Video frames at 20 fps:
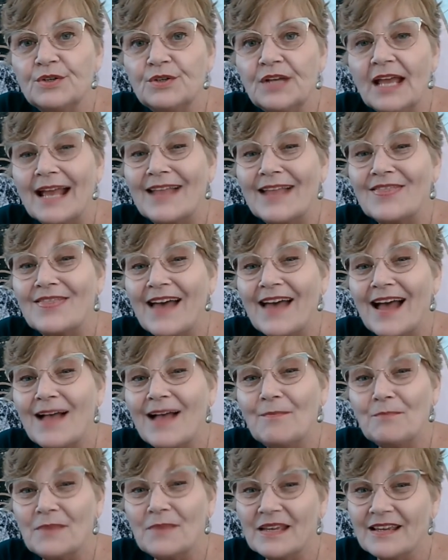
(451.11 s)
and
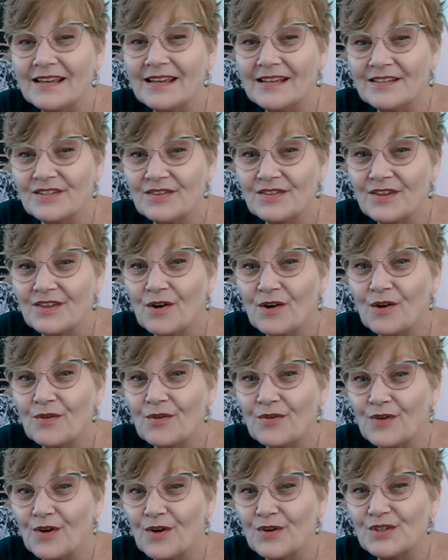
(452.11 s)
that means there are
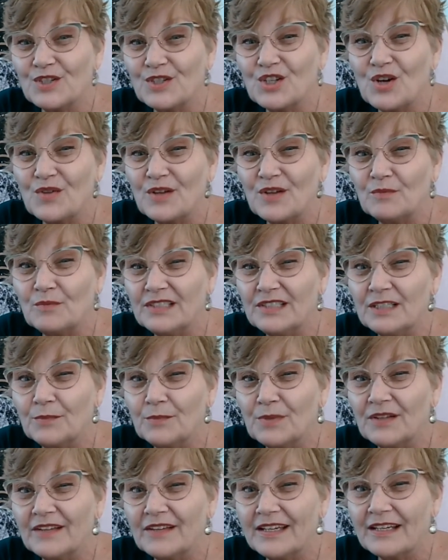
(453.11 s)
those, that
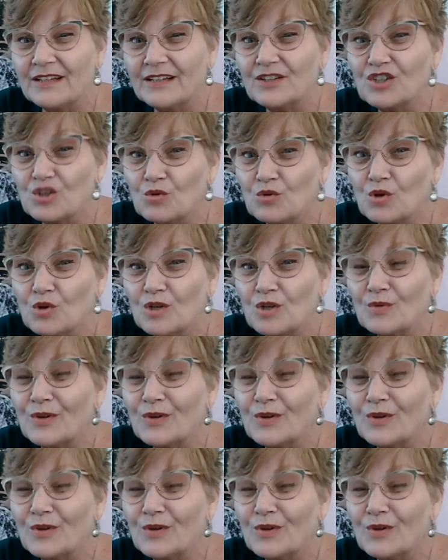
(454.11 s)
manipulate, control.